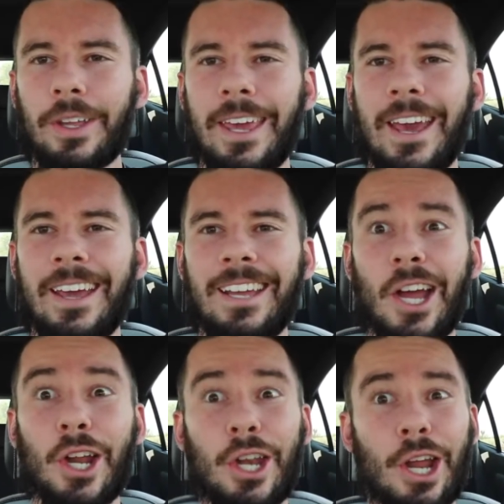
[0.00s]

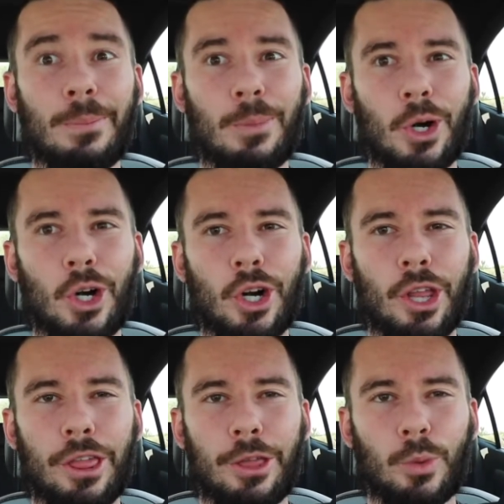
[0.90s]
Okay, number
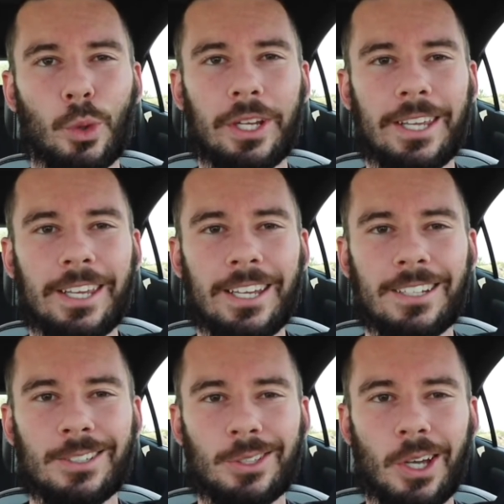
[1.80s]
three.
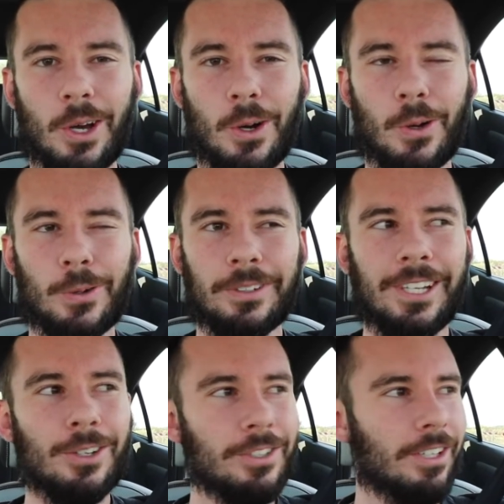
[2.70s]
So
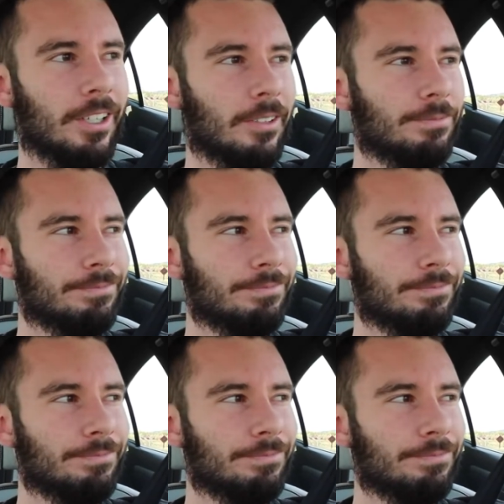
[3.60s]
here's the deal.